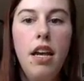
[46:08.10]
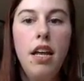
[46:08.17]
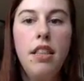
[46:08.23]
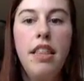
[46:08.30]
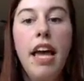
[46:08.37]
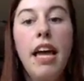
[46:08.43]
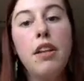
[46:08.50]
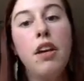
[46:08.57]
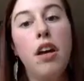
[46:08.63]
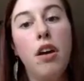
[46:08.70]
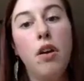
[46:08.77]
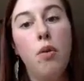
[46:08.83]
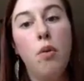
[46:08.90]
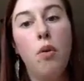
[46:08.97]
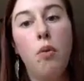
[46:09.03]

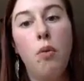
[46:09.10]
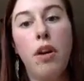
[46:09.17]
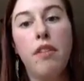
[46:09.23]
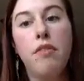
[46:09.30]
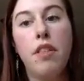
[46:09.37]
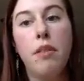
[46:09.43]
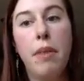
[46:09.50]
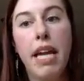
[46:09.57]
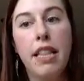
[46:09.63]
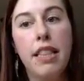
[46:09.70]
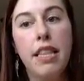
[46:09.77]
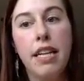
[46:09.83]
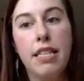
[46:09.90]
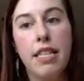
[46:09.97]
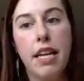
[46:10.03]
Then one of the main
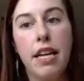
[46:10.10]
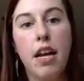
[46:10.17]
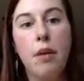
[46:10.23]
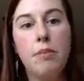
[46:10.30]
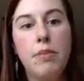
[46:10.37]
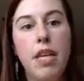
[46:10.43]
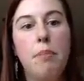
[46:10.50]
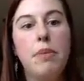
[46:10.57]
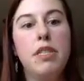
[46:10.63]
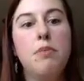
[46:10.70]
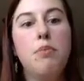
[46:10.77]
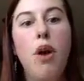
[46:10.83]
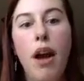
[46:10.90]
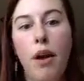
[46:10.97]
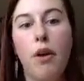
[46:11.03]
things that comes up is
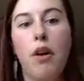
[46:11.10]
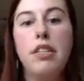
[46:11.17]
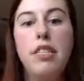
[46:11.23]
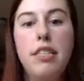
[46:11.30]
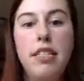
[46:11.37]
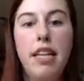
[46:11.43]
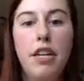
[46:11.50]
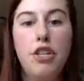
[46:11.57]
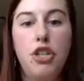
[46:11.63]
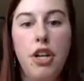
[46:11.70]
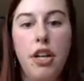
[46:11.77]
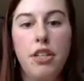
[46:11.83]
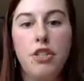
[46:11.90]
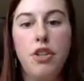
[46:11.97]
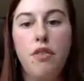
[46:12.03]

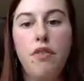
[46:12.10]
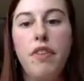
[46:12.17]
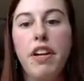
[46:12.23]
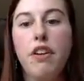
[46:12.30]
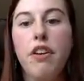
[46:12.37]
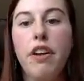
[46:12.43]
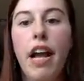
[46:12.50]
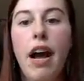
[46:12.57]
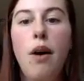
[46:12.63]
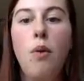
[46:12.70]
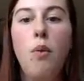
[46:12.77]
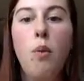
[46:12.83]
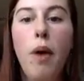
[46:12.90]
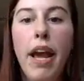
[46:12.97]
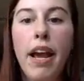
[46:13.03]
prioritization. So figuring
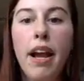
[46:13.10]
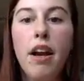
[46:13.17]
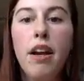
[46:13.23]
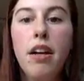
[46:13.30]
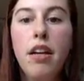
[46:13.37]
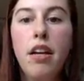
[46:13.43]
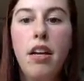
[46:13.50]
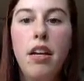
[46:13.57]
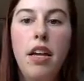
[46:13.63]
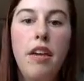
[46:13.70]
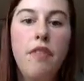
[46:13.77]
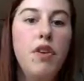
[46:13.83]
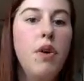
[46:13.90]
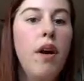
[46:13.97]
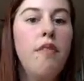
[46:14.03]
out where,
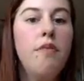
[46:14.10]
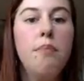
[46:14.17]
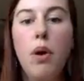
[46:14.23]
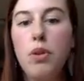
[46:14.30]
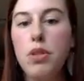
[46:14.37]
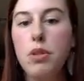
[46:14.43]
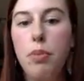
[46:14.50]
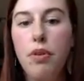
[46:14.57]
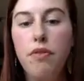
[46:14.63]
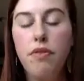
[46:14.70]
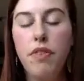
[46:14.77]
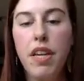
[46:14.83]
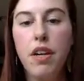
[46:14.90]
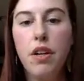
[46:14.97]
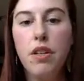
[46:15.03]
if you have multiple
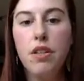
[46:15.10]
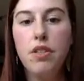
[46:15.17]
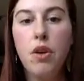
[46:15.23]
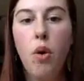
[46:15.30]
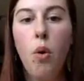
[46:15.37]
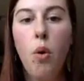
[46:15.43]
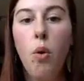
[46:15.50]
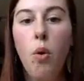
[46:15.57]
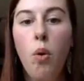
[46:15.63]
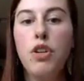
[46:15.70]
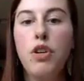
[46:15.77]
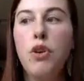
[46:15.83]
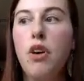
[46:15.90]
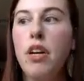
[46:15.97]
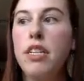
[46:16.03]
fields or
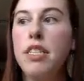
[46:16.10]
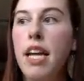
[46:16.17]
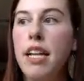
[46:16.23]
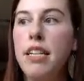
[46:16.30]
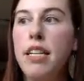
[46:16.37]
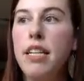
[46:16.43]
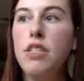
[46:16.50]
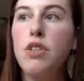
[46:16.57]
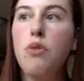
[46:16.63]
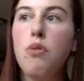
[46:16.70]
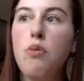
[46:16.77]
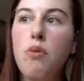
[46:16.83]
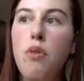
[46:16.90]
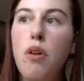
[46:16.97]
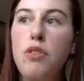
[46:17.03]
you're intending
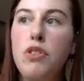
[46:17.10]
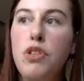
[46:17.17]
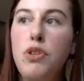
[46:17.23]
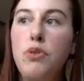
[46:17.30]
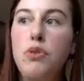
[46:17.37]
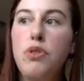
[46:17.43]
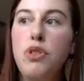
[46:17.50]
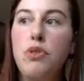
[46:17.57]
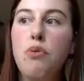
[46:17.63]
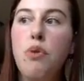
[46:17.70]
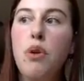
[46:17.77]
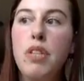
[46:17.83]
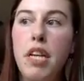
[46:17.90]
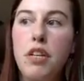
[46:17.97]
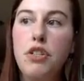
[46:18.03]
to do
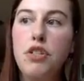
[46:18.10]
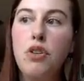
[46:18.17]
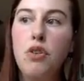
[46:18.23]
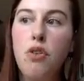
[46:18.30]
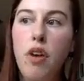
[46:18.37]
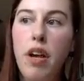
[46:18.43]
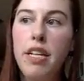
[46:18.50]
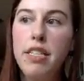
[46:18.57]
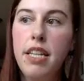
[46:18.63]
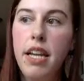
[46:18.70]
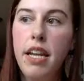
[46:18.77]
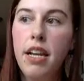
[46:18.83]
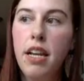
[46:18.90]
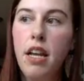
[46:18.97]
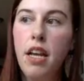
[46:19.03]
rotational
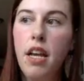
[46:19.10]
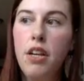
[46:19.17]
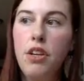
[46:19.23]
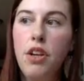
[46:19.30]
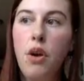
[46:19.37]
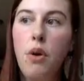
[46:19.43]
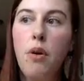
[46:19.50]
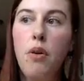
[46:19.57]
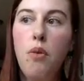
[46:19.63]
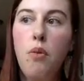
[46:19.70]
grazing, you know,